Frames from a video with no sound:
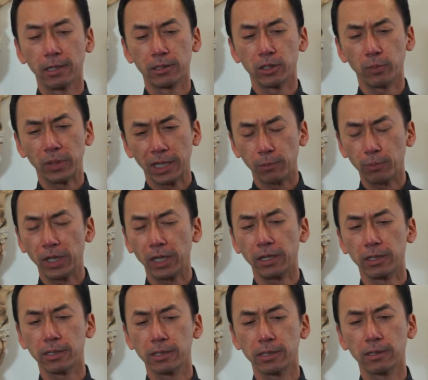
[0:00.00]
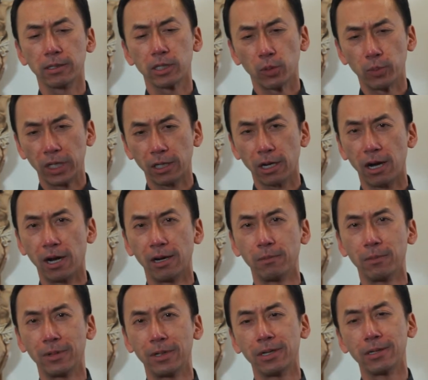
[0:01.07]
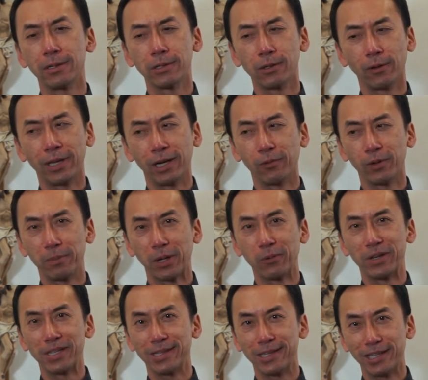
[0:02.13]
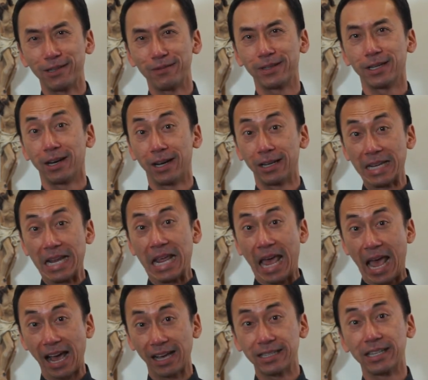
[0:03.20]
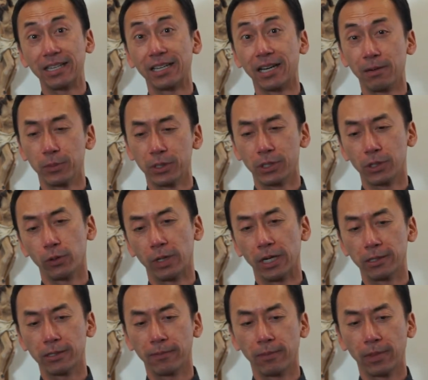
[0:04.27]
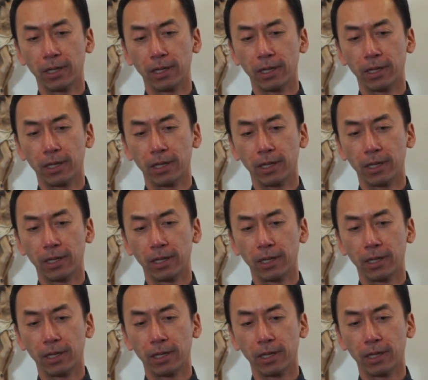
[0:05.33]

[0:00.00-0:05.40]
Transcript: to be at peace, to be calm, so that we may receive God as He comes to us.